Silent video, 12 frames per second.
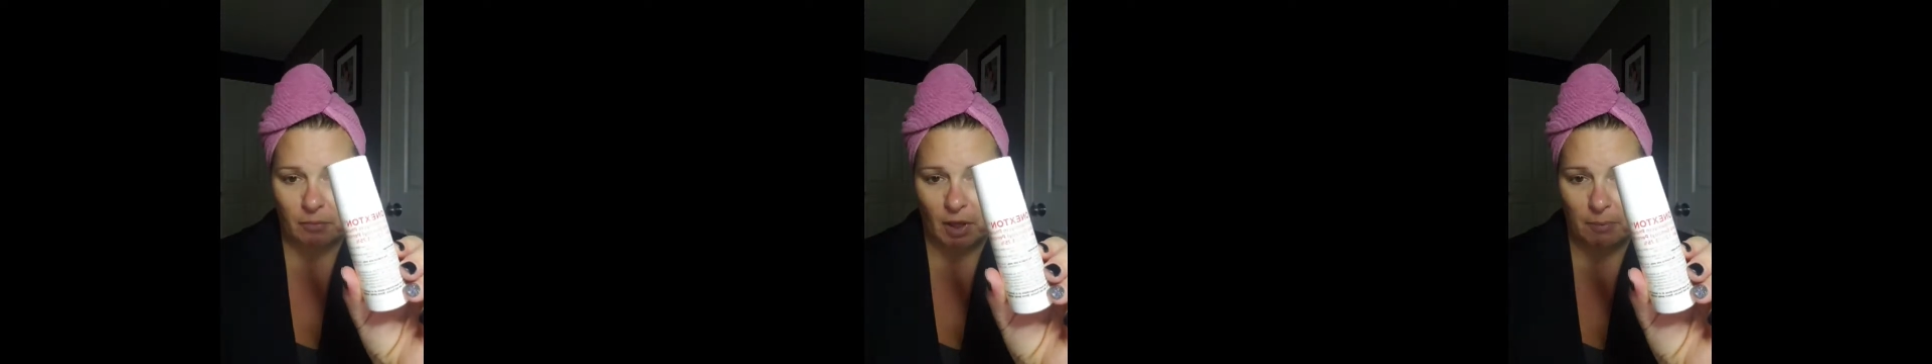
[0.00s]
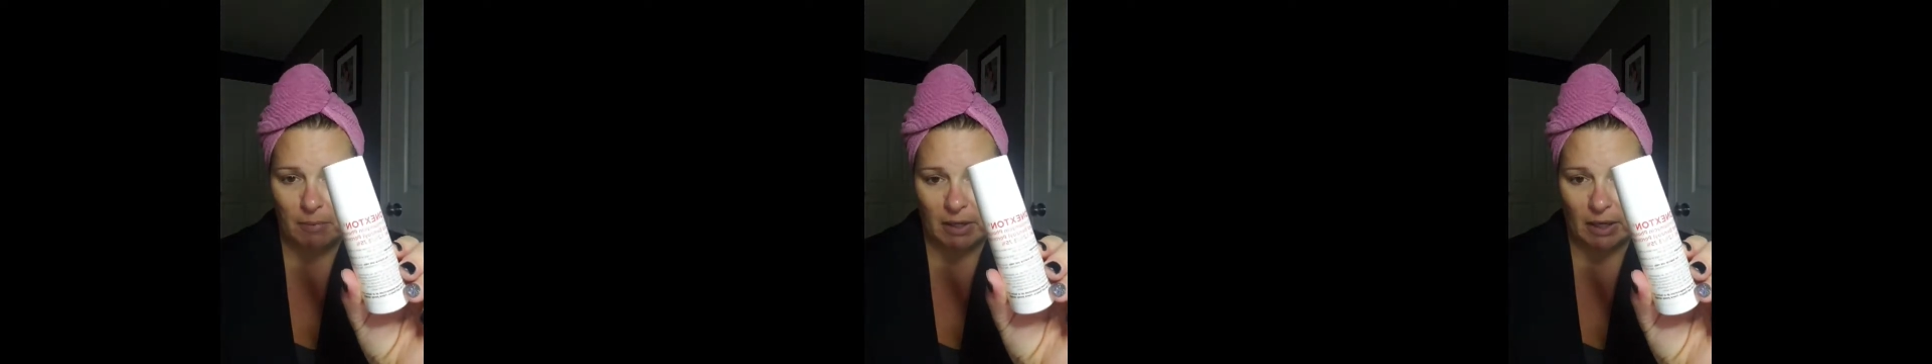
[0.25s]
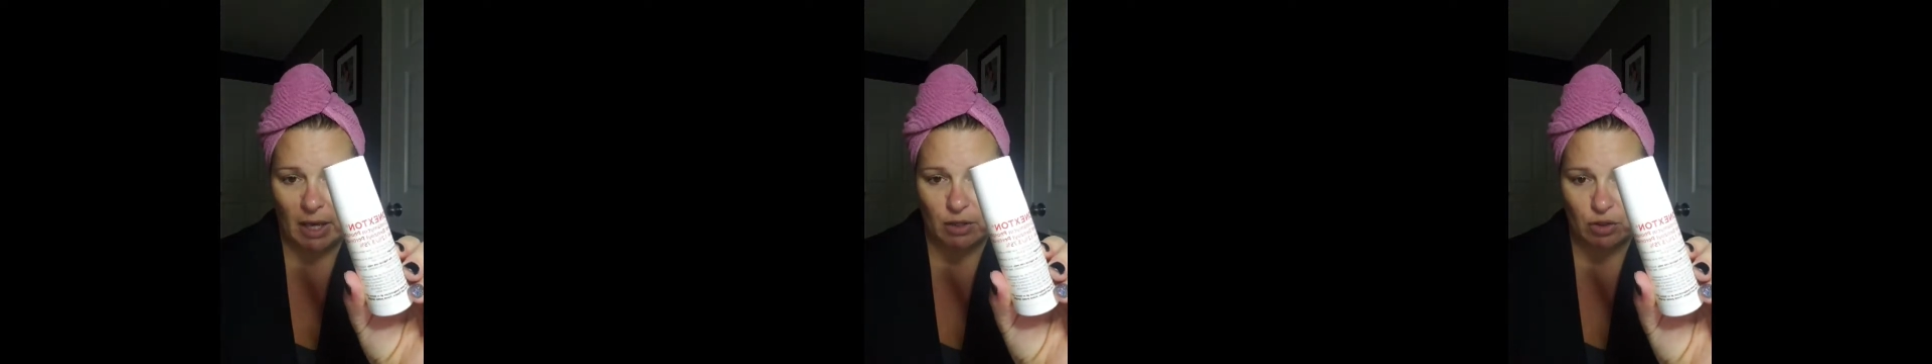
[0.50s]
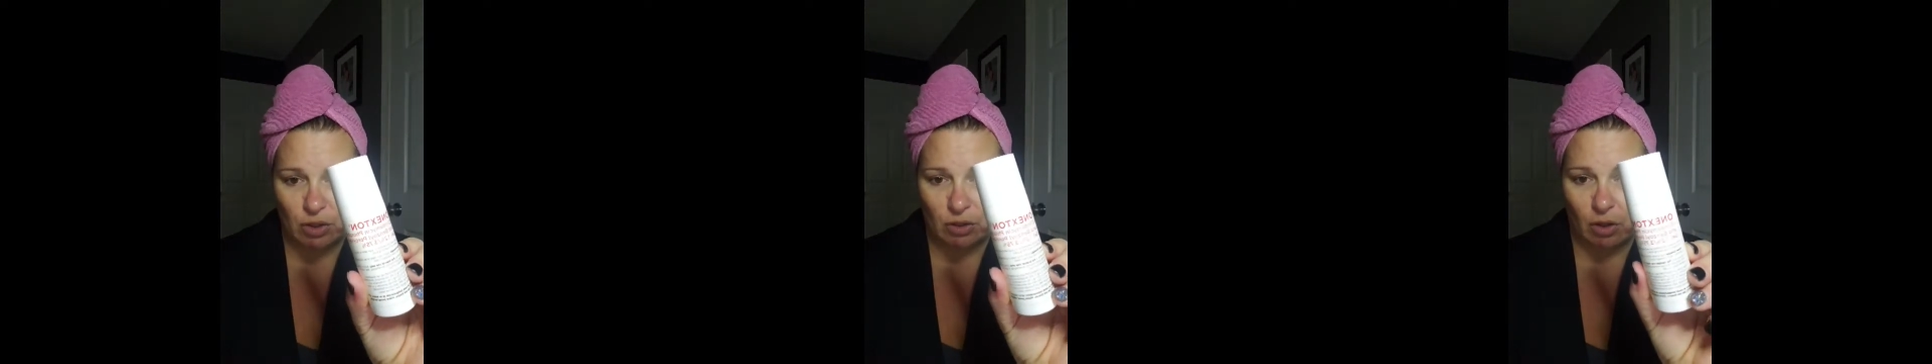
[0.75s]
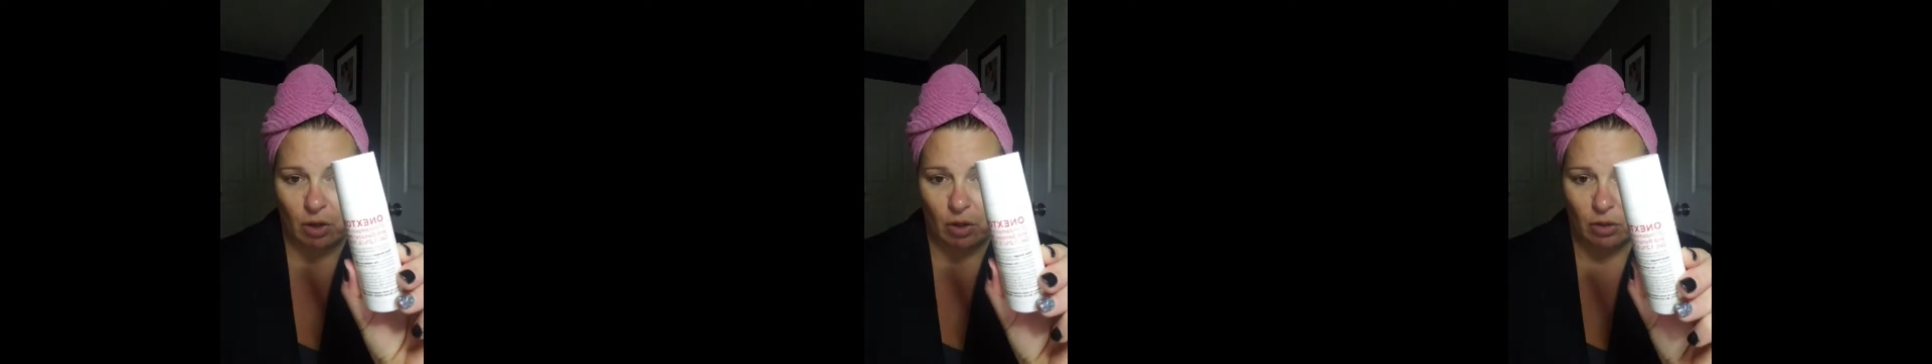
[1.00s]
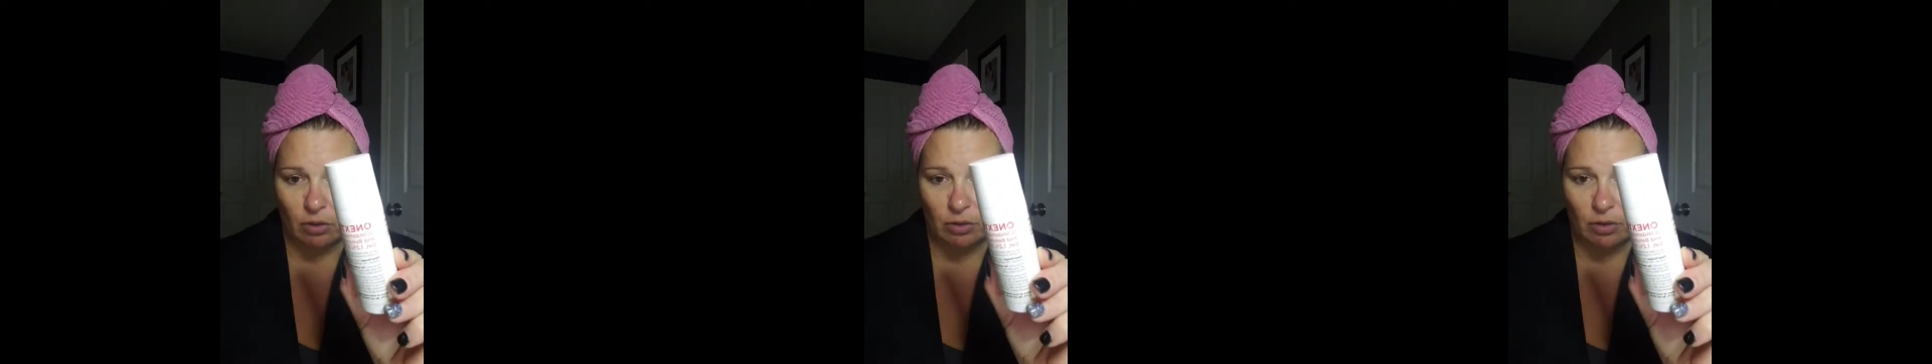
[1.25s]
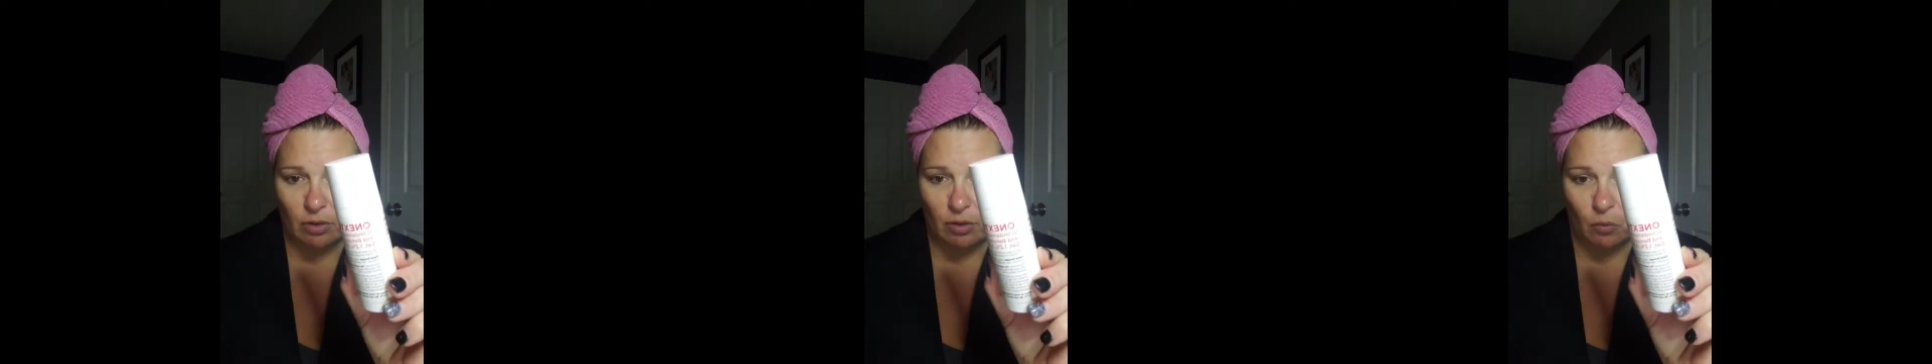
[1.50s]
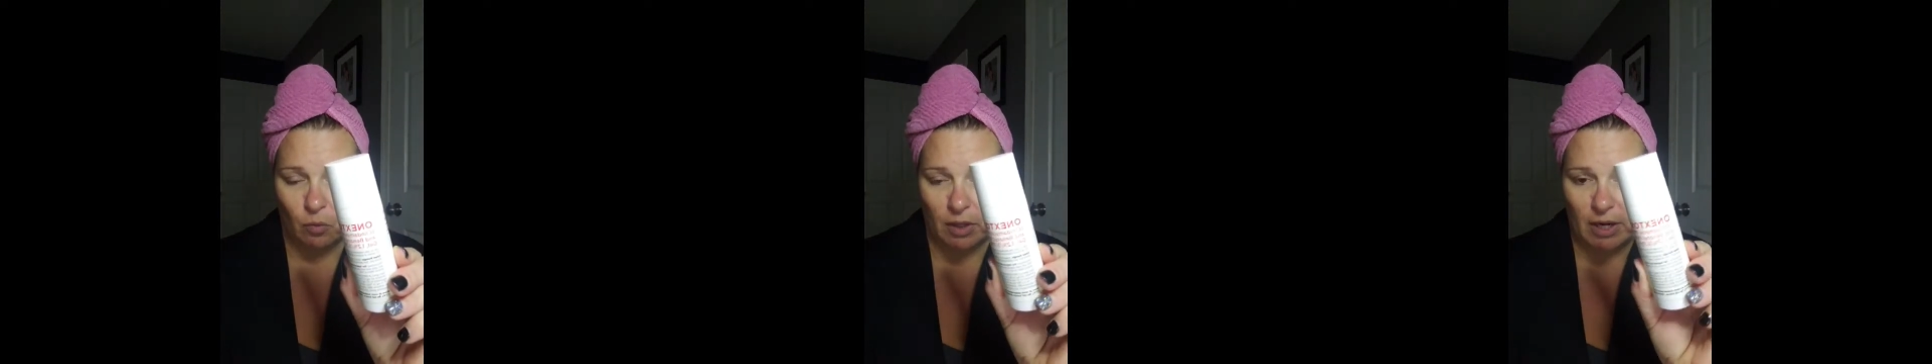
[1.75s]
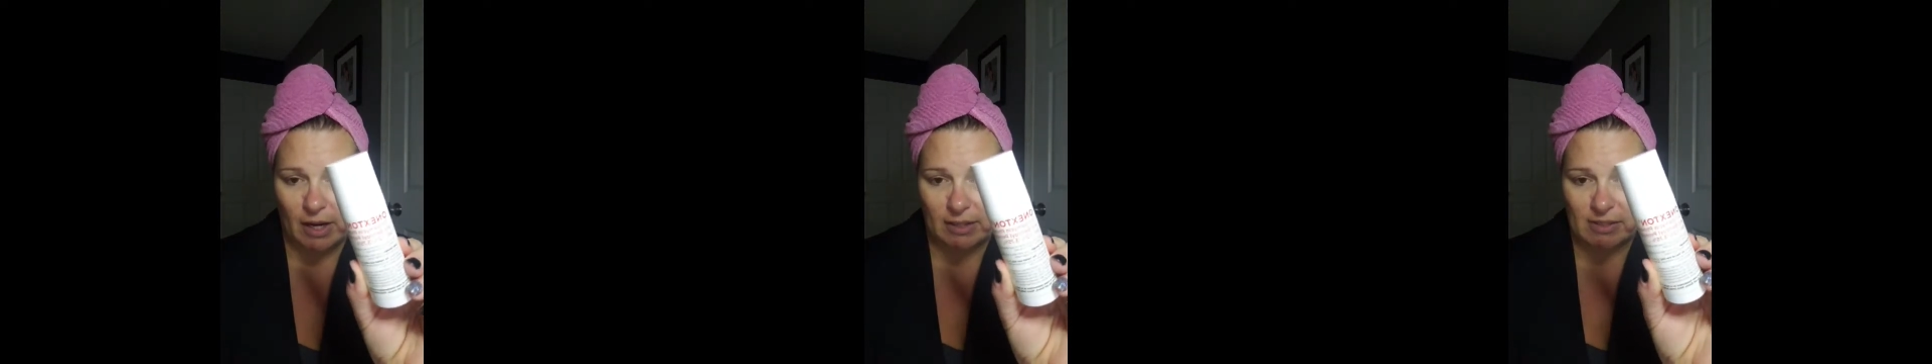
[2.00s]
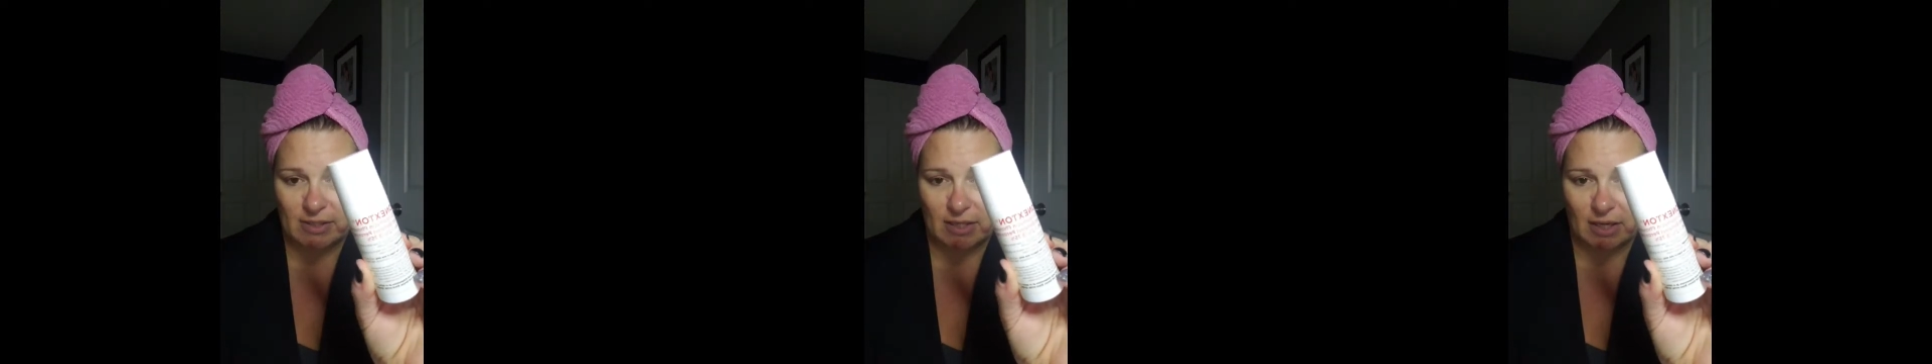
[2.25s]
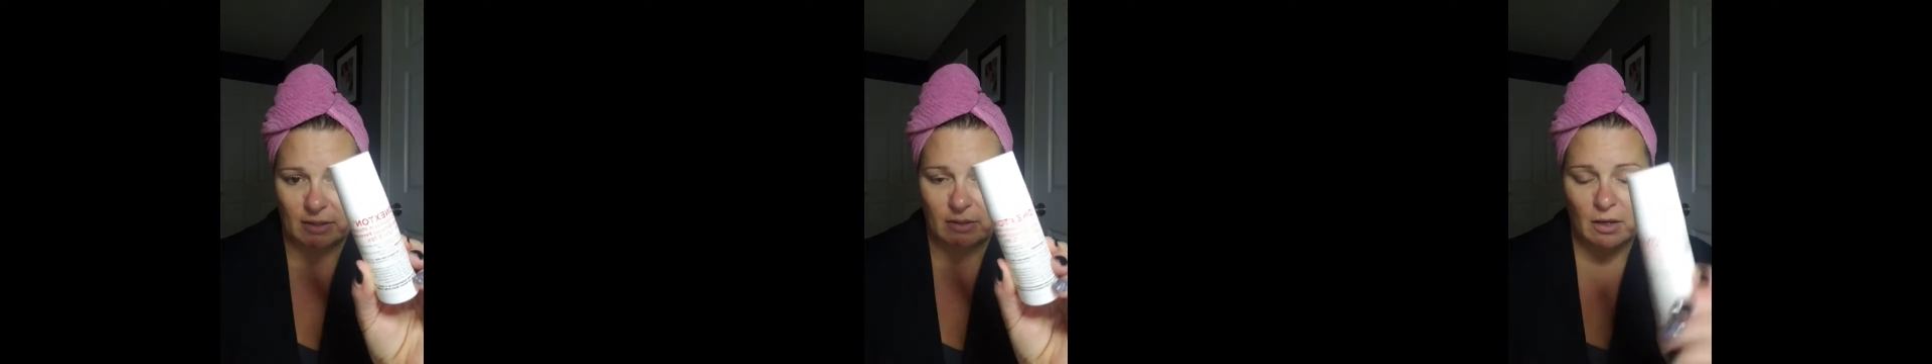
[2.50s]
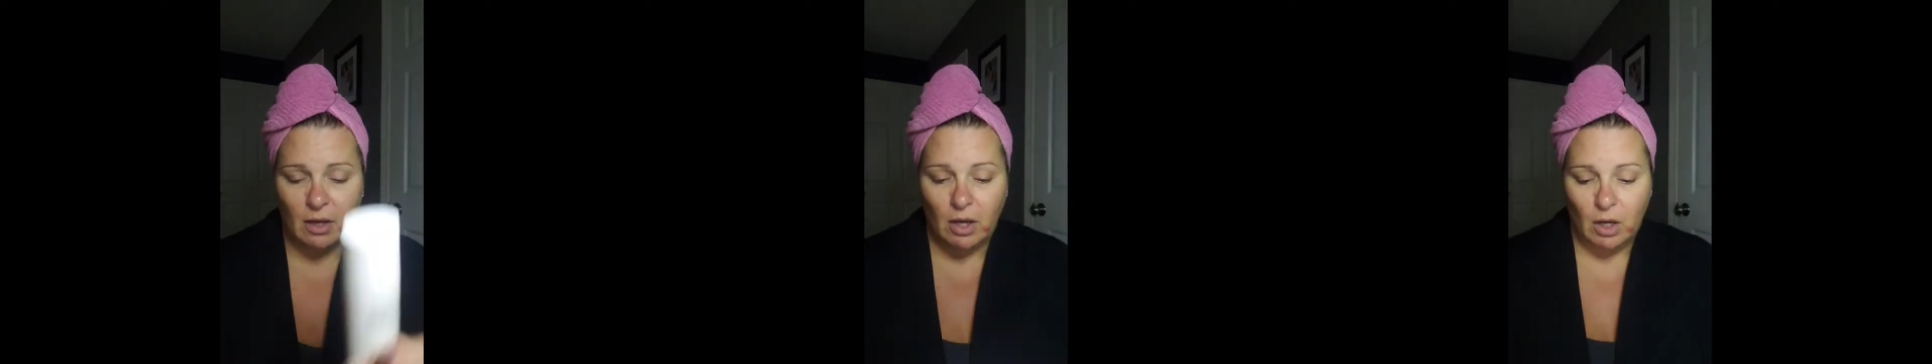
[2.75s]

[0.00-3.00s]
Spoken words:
medication called Onexton,